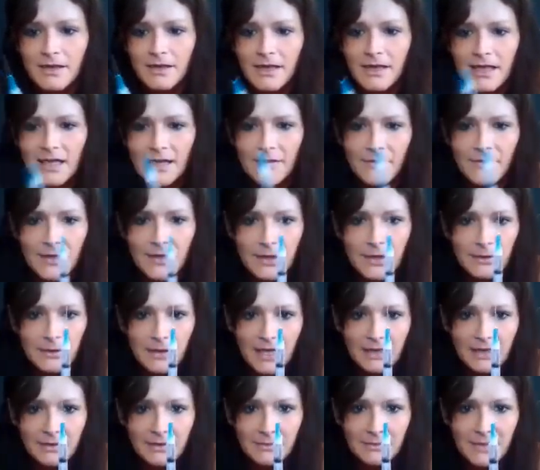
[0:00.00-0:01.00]
have the
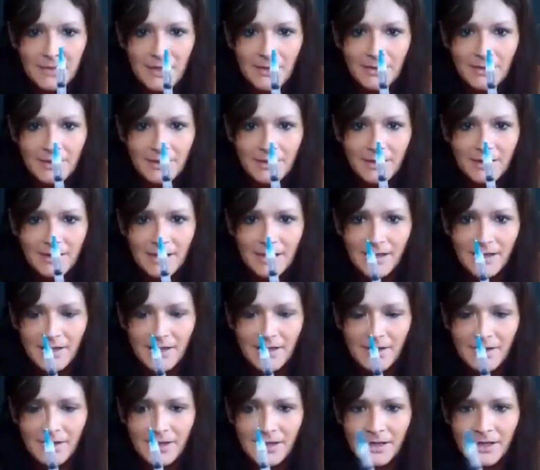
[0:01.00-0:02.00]
correct amount that you're
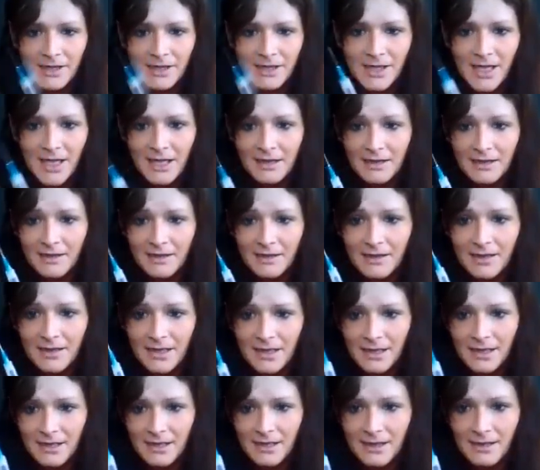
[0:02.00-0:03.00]
going to inject,
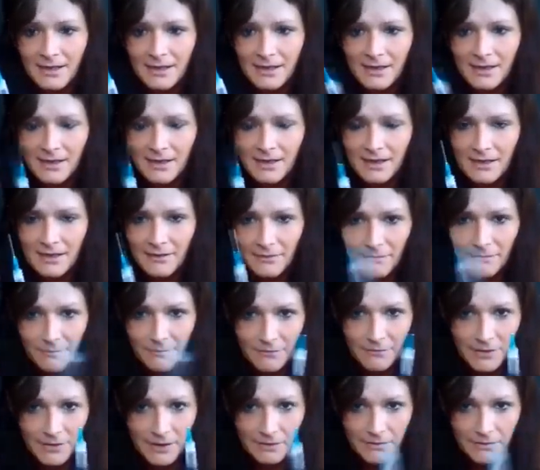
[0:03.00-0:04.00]

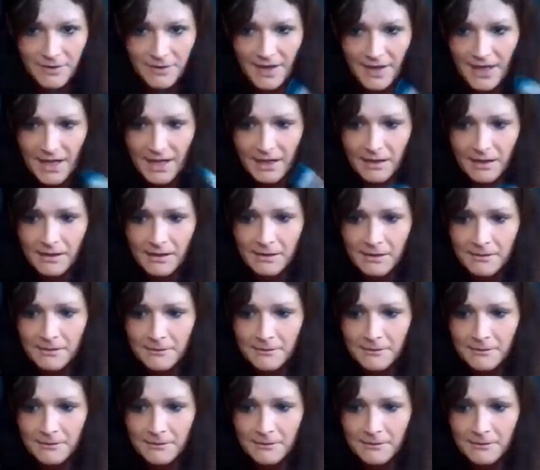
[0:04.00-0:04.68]
fill it with air,